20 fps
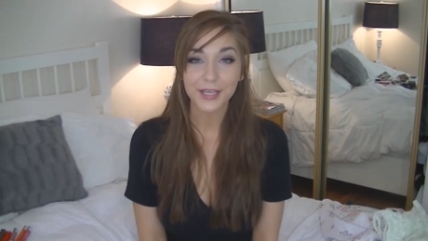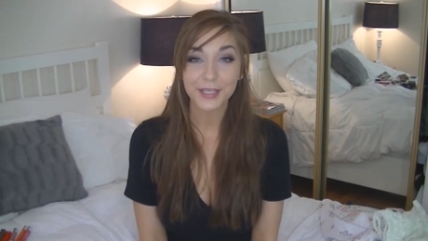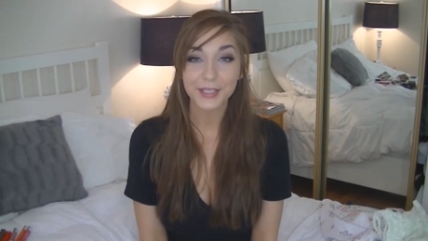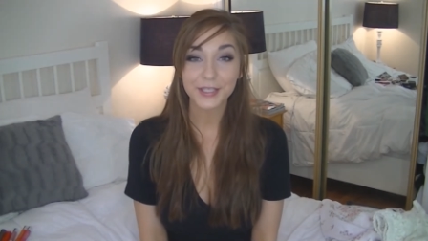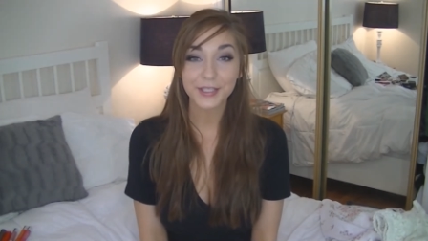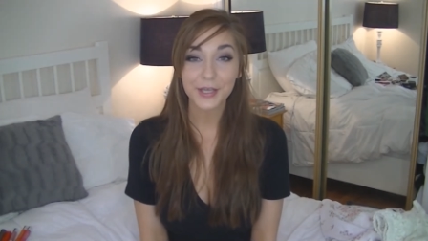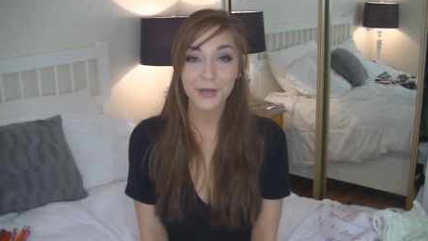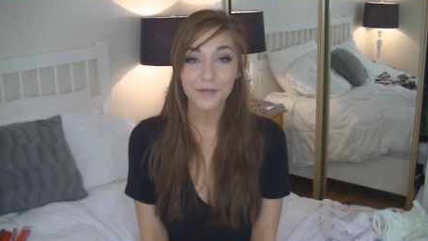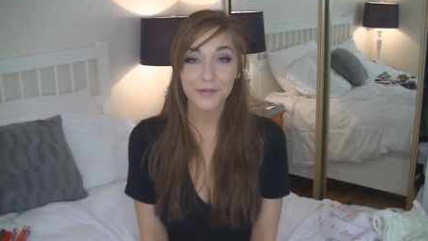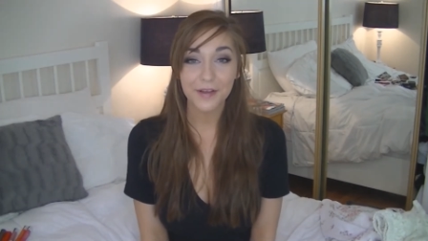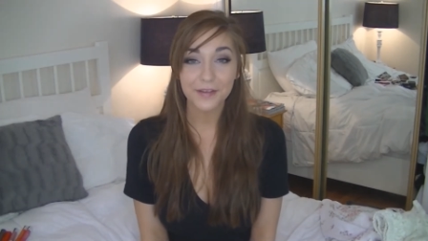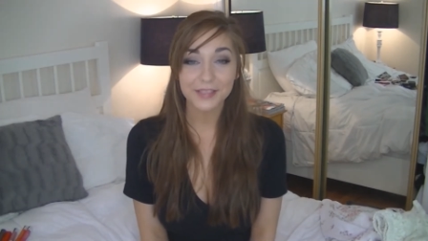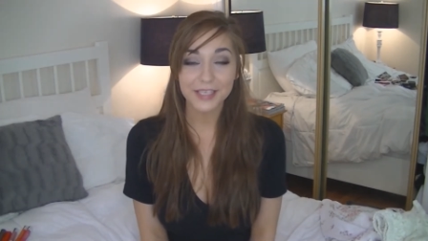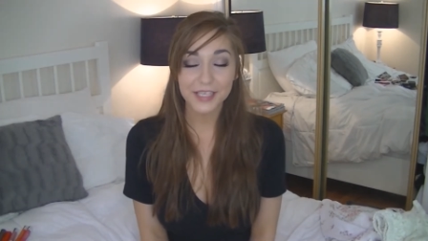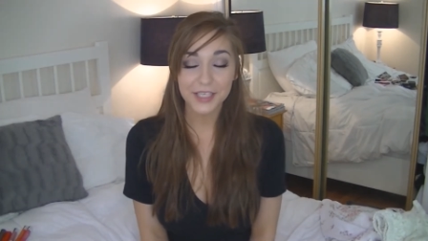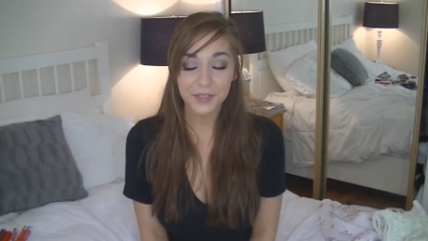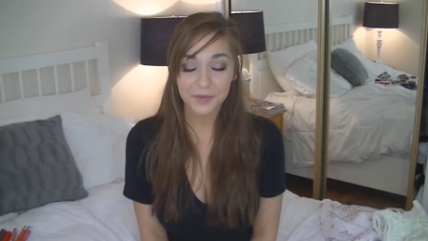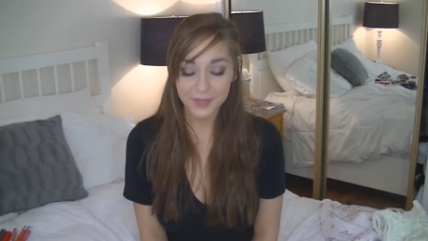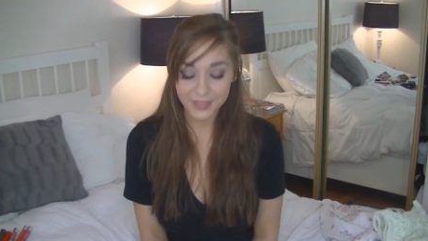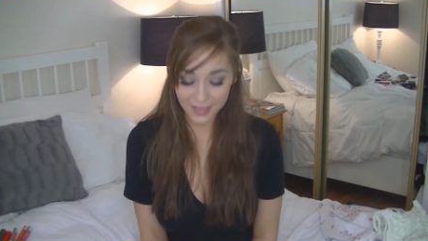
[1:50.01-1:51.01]
So
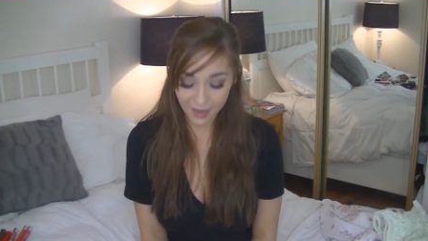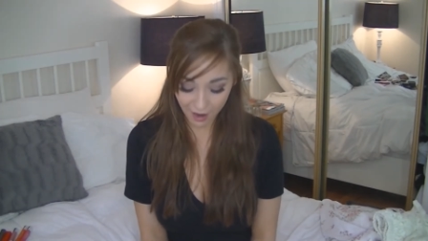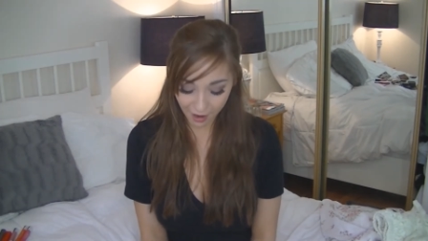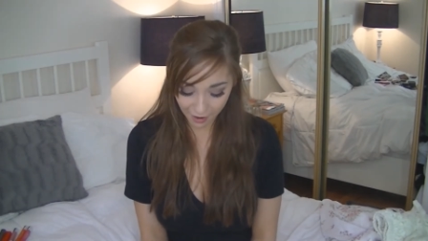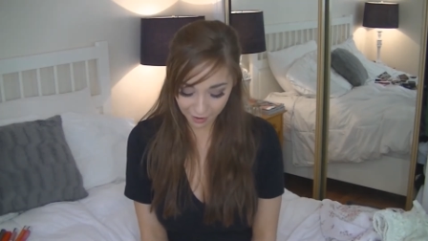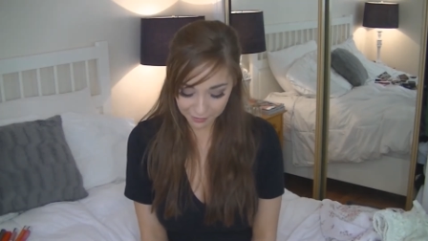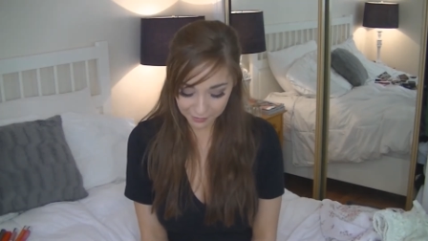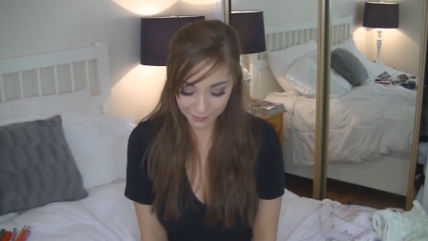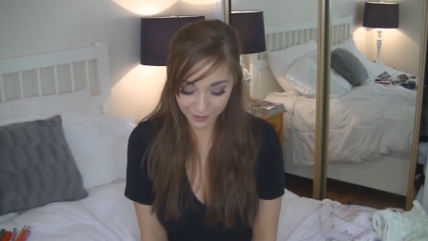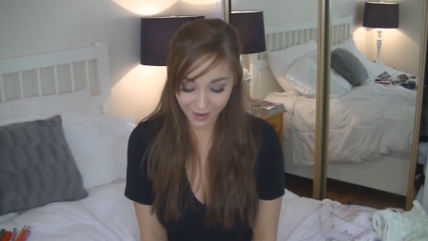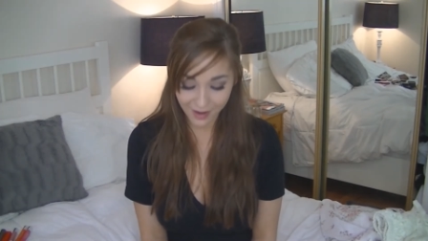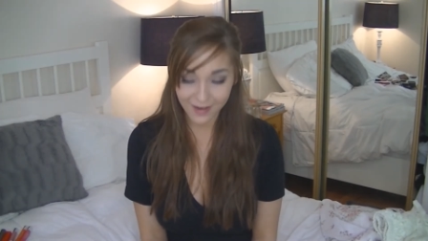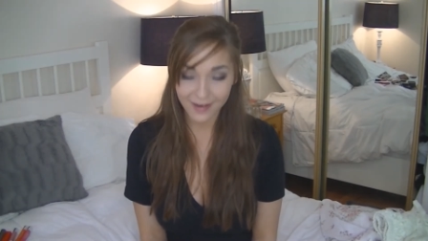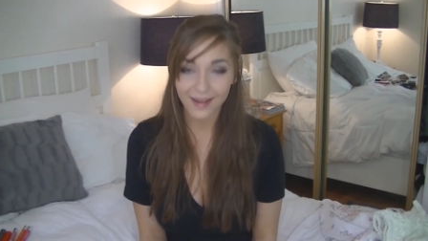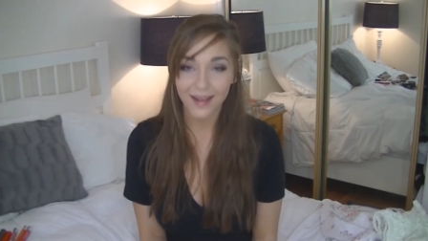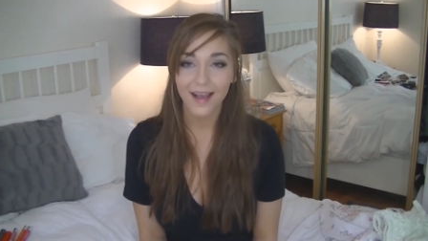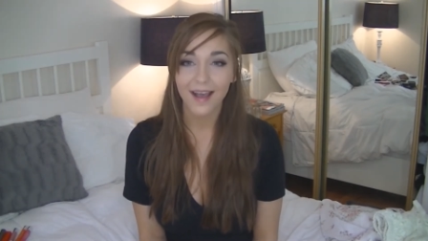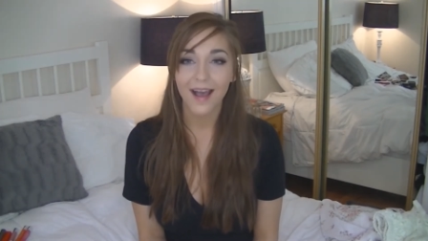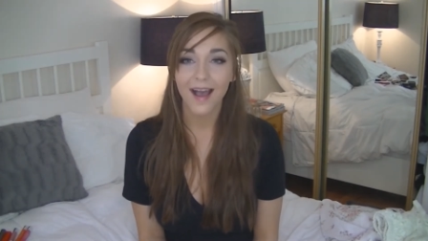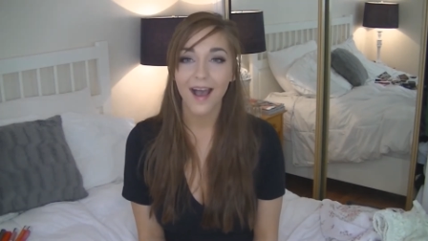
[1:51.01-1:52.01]
foundation was a hard
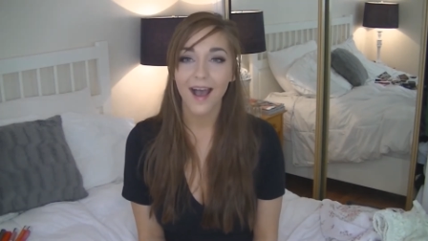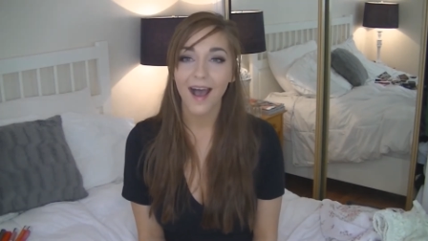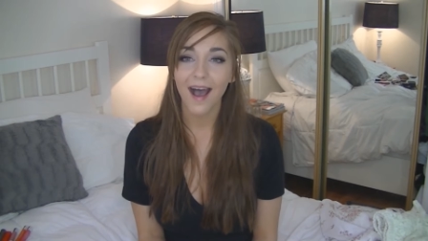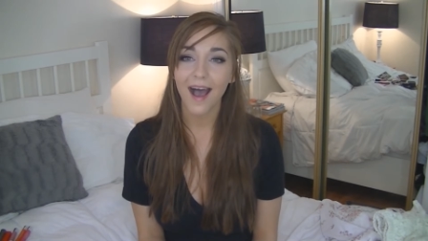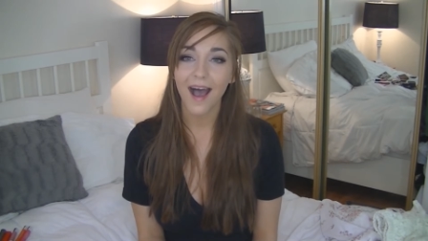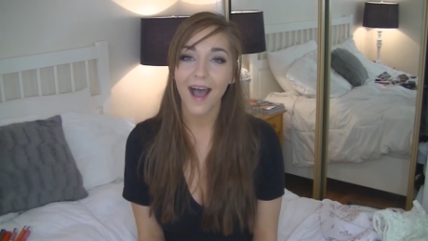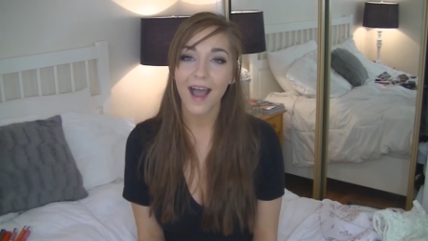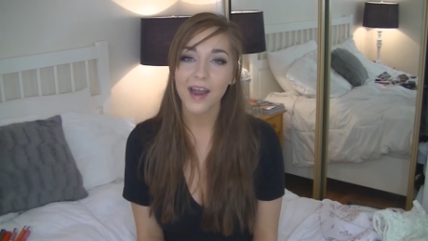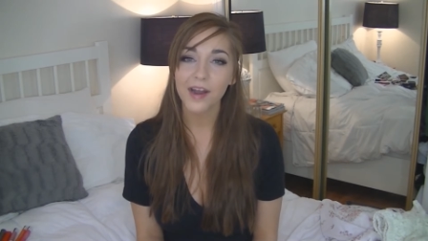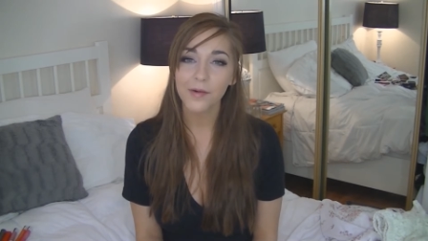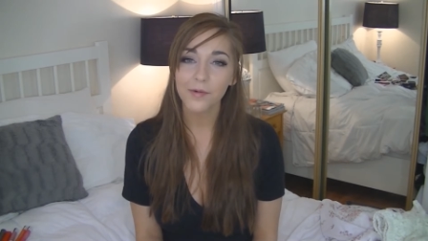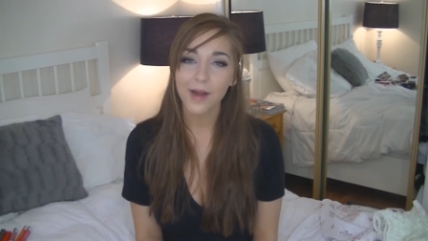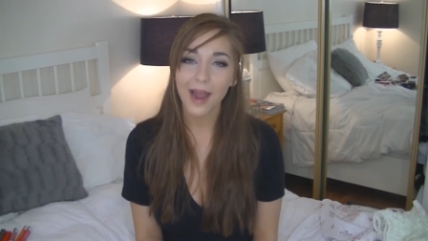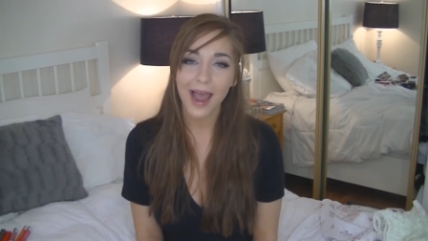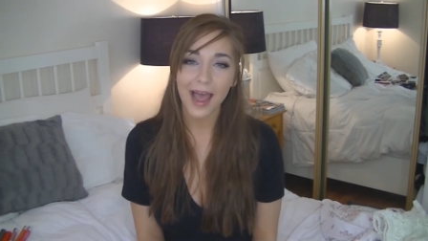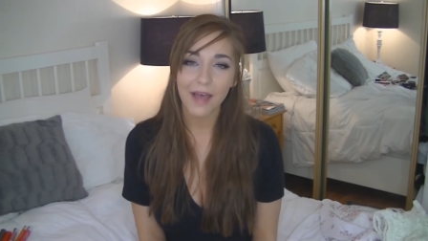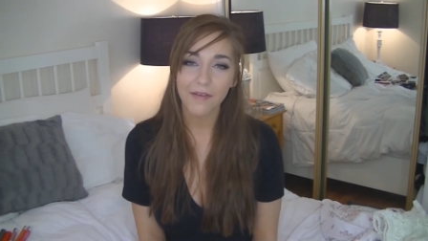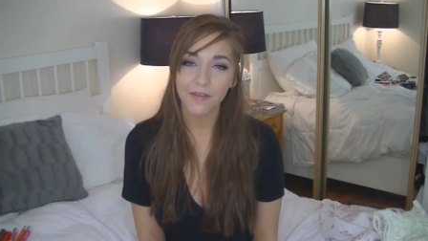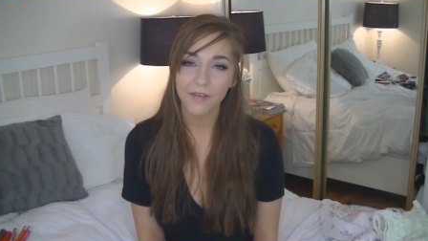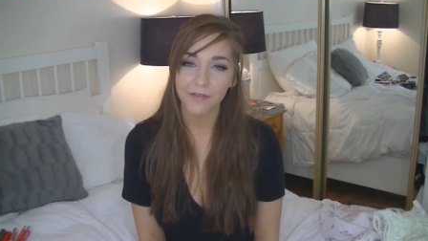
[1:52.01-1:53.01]
one. I don't
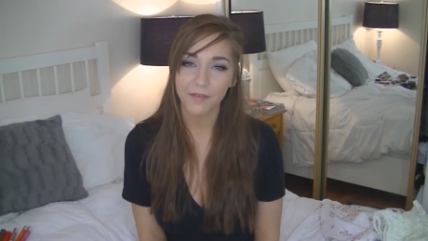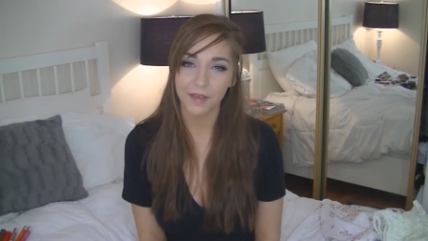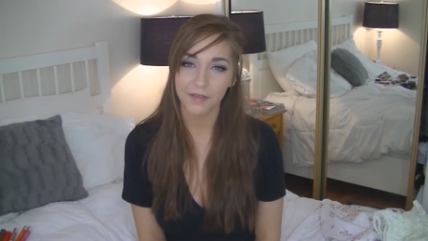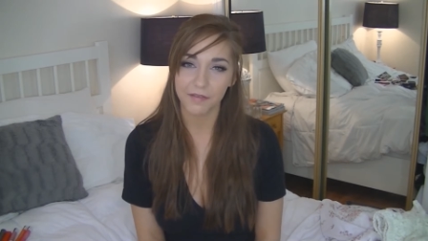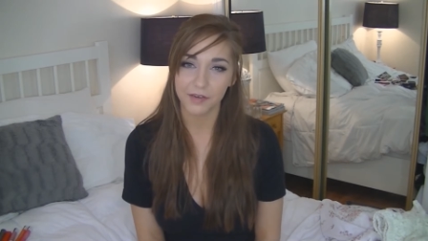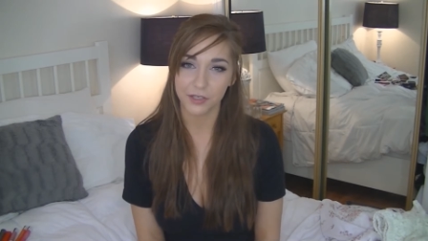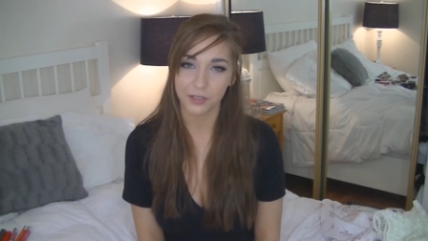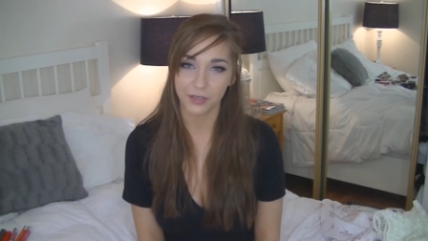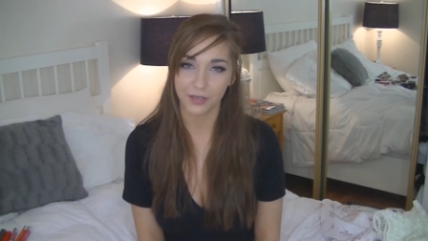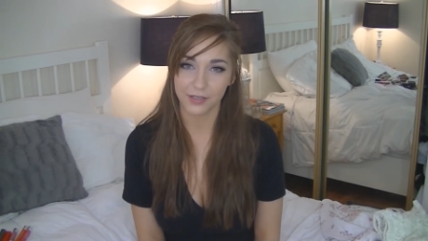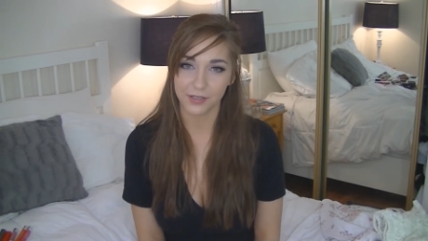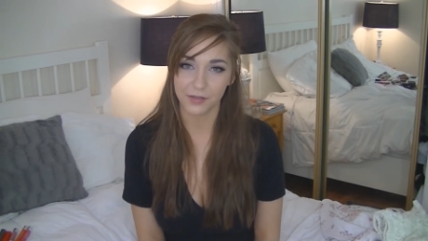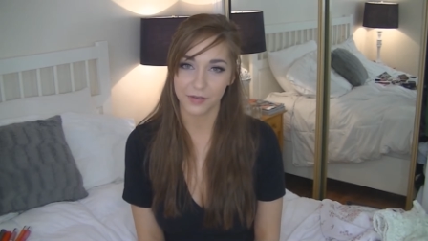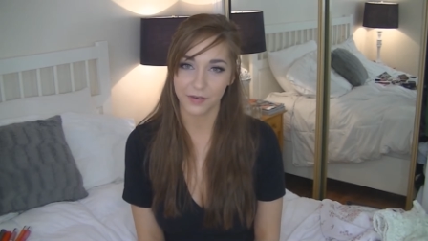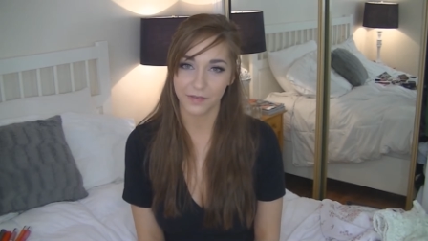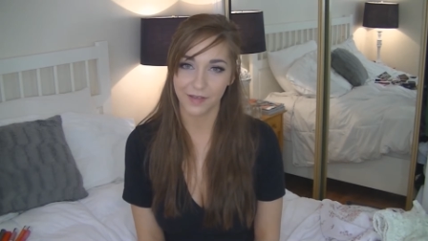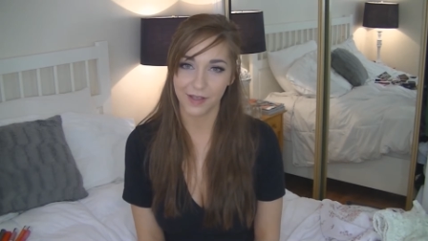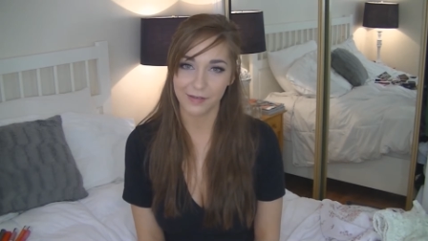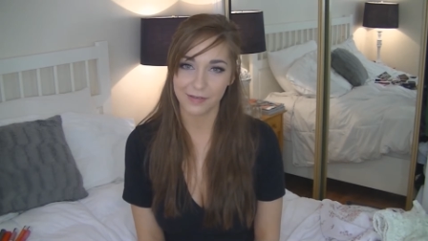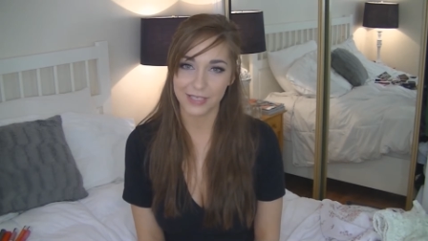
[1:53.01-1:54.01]
have a favorite
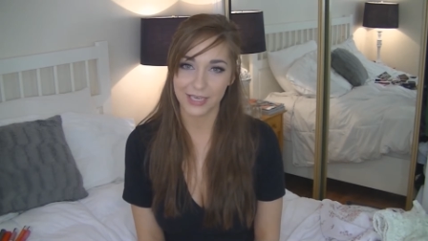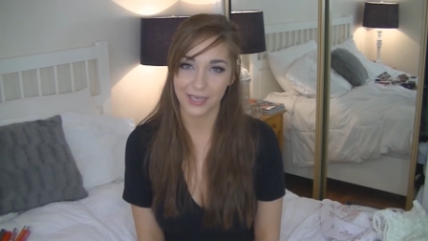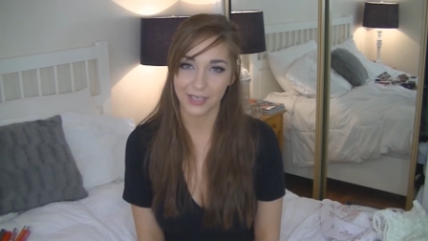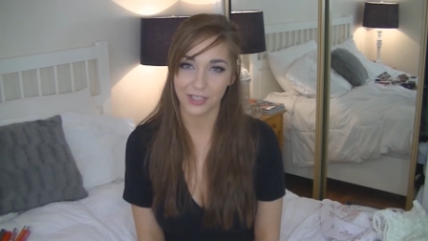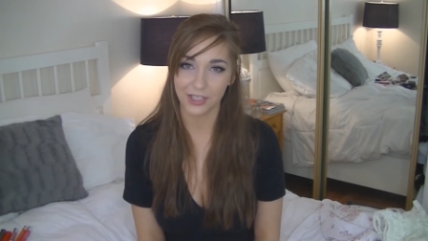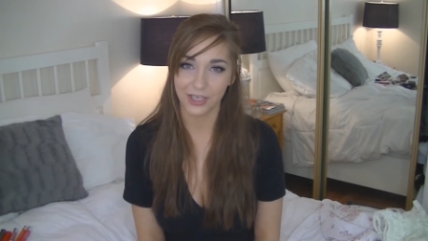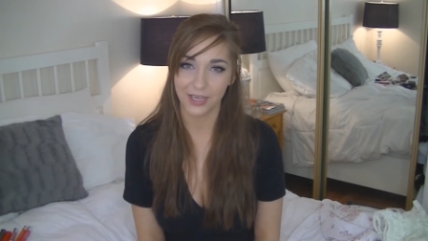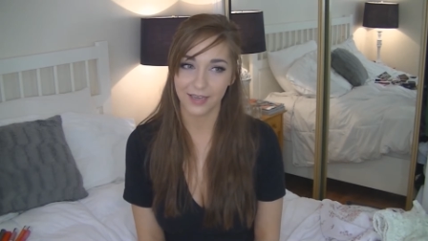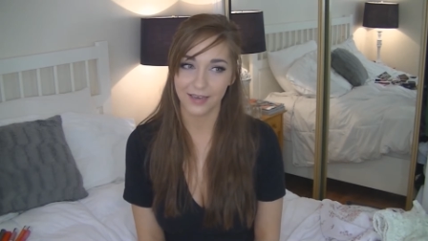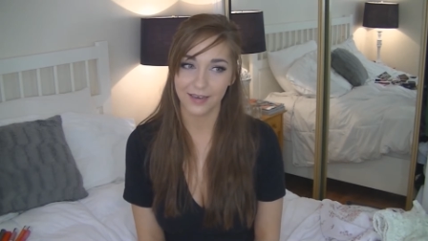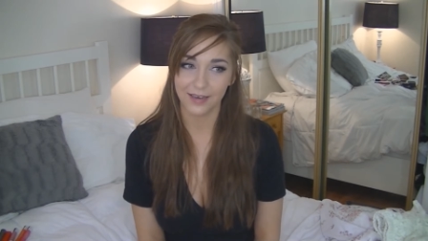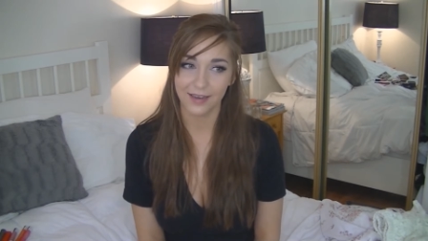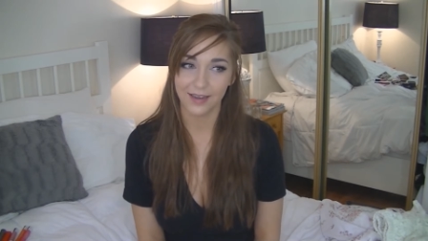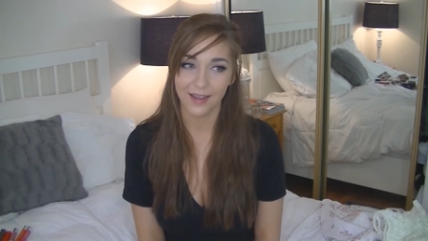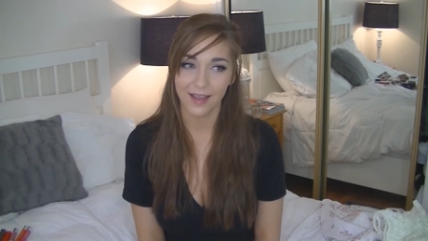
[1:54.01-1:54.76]
drugstore foundation.